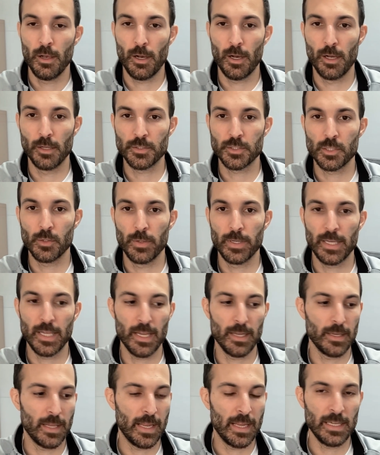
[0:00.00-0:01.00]
So
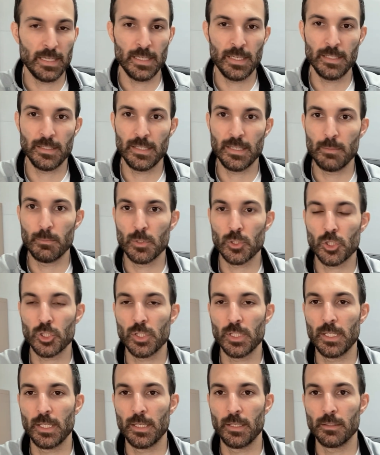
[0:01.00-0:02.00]
again, AED
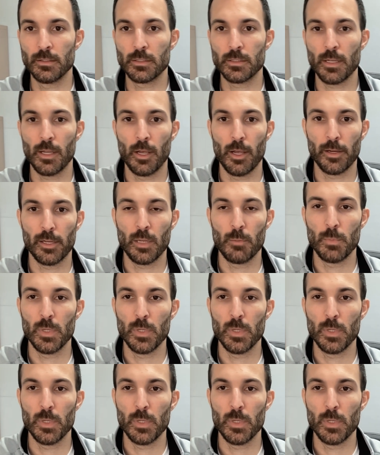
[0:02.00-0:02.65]
machines can be